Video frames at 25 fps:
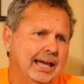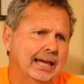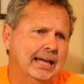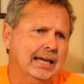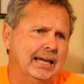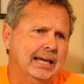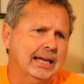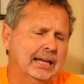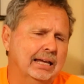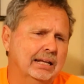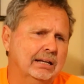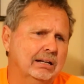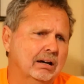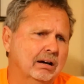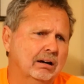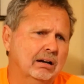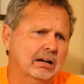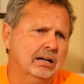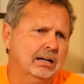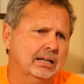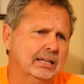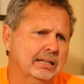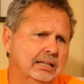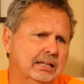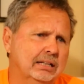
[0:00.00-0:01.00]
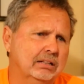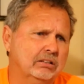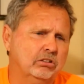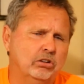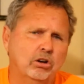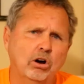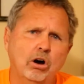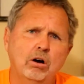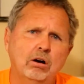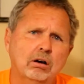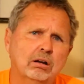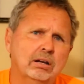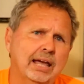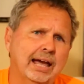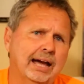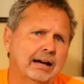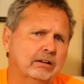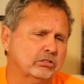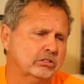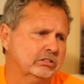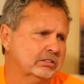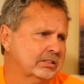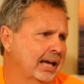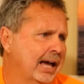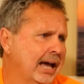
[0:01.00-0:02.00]
and he had gone
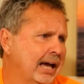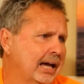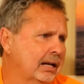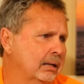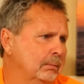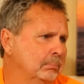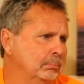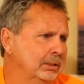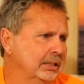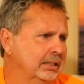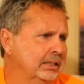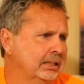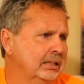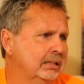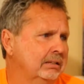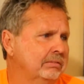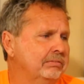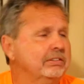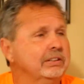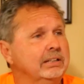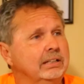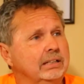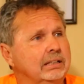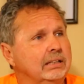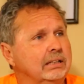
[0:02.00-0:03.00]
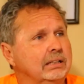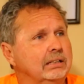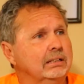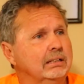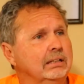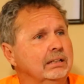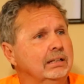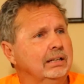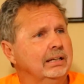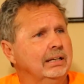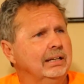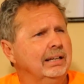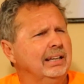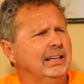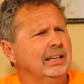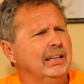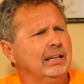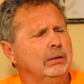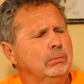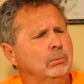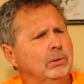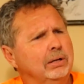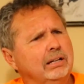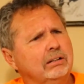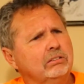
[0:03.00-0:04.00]
outside, I believe, and
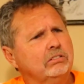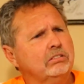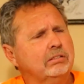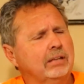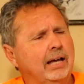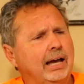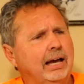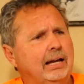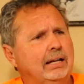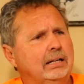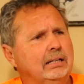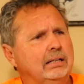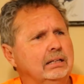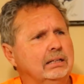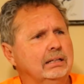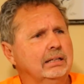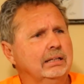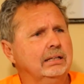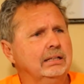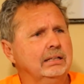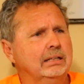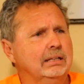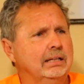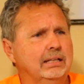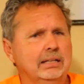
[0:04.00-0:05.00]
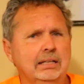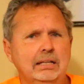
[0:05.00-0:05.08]
he went outside and he